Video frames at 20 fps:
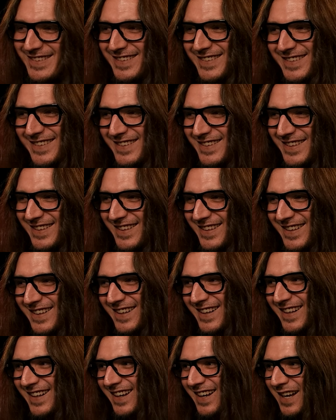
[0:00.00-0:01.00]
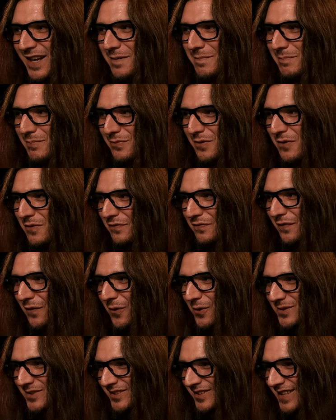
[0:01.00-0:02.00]
Brute
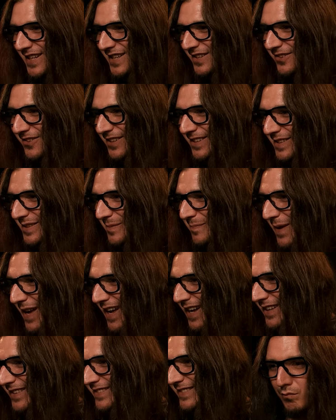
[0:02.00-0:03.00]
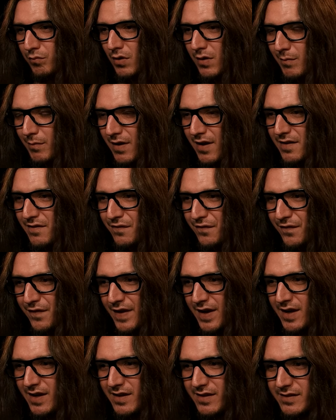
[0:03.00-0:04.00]
force and ignorance, man. But my
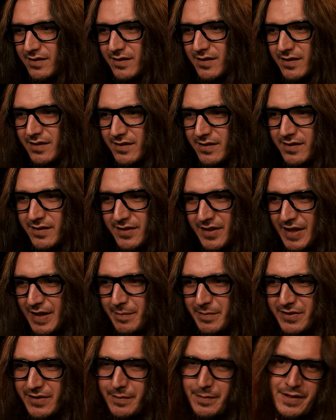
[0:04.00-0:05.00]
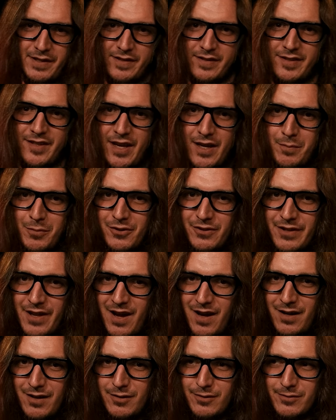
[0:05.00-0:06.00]
phase seems to be stable
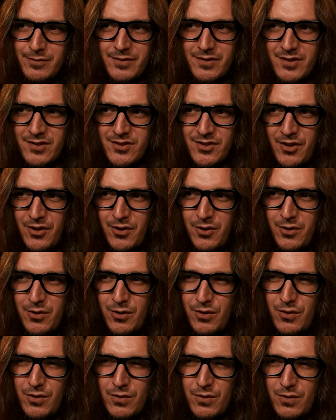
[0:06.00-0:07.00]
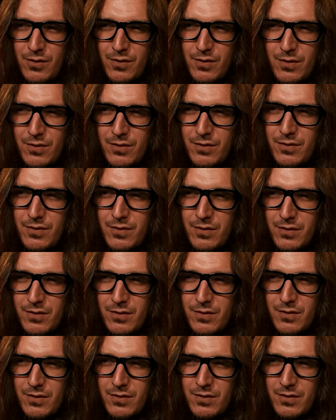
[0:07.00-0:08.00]
now. So...
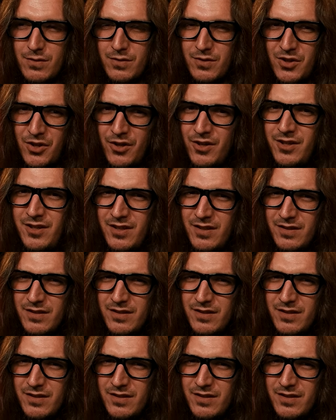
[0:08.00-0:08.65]
good?